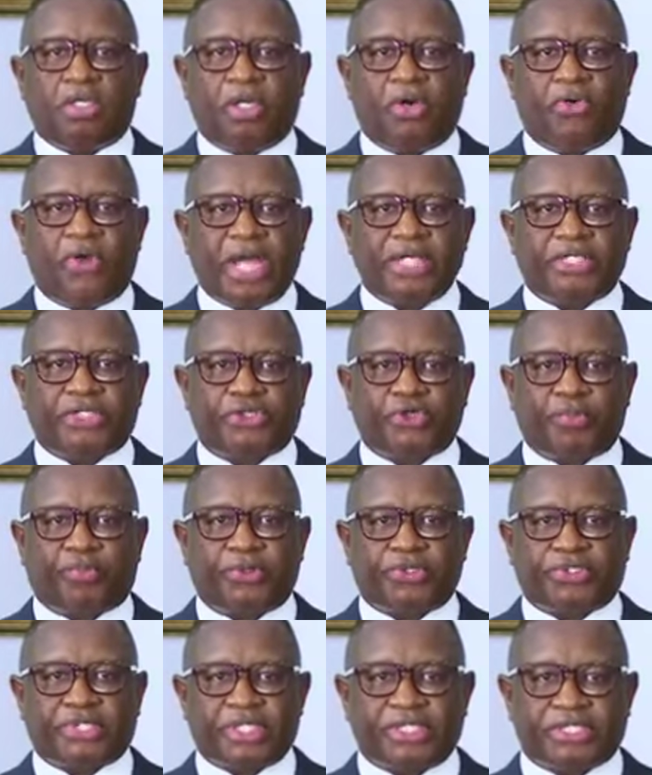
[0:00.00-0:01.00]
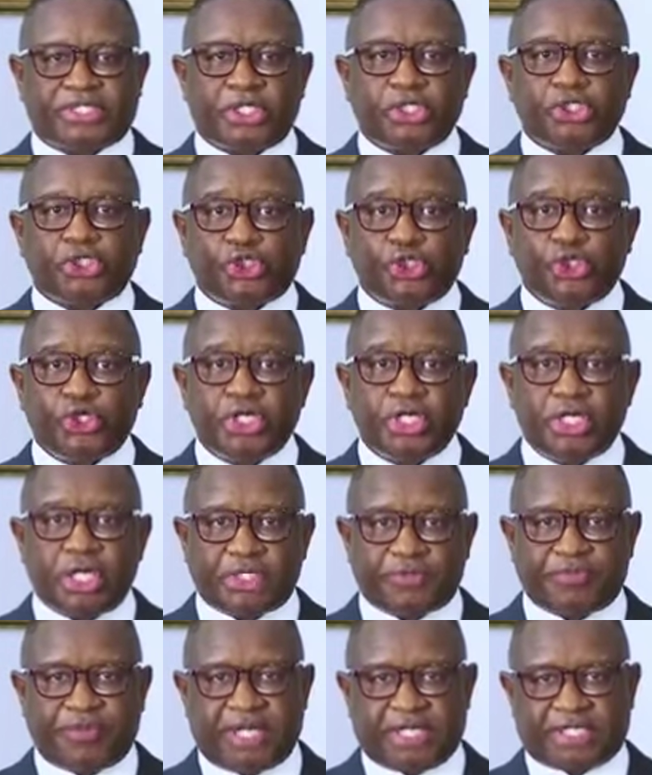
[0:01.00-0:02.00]
The right to protest should
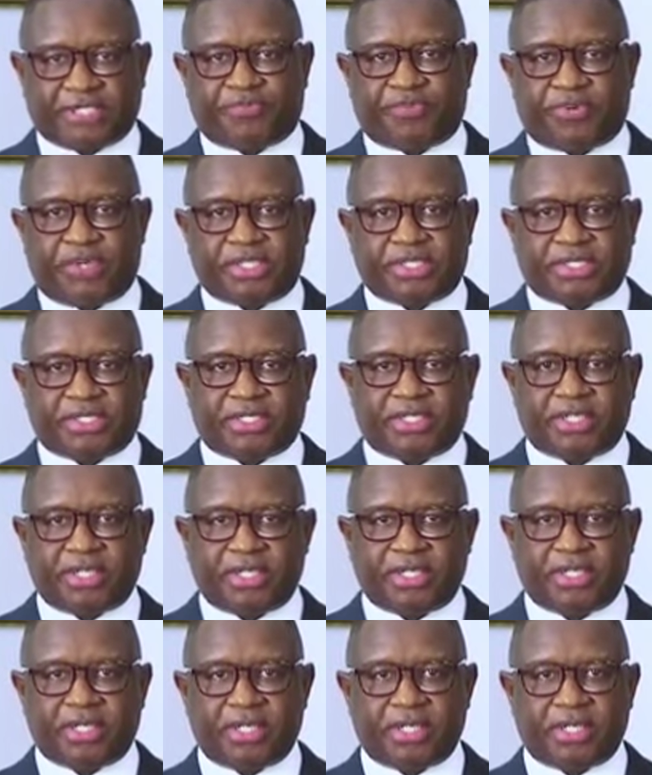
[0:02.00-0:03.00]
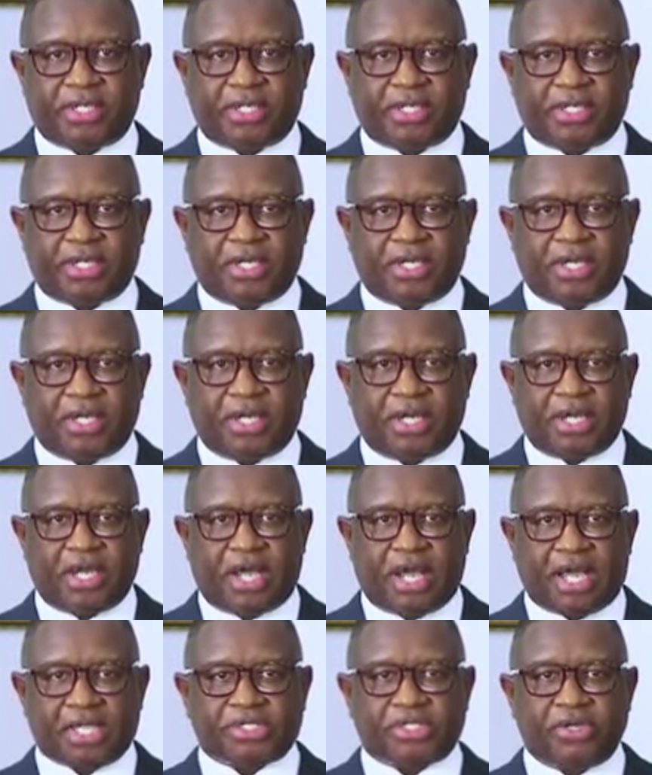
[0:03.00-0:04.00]
not be expressed
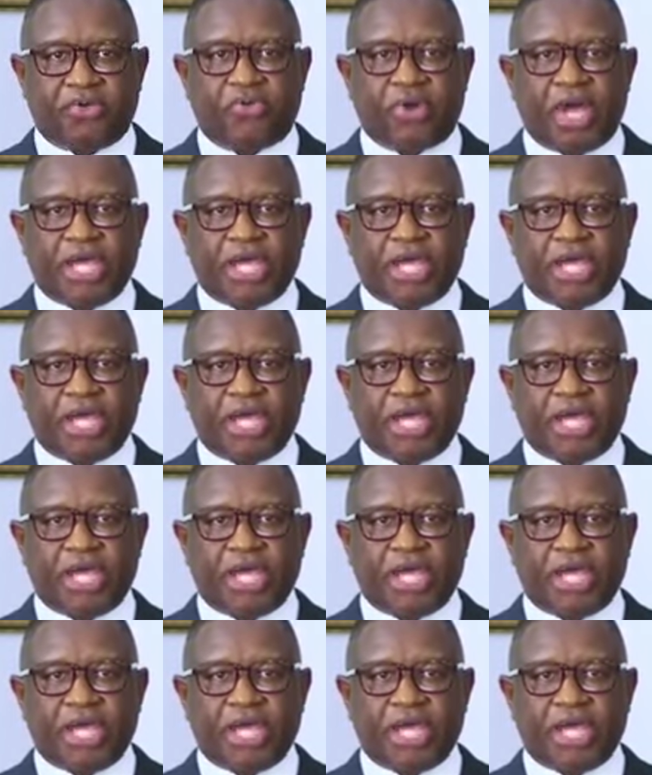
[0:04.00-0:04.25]
as a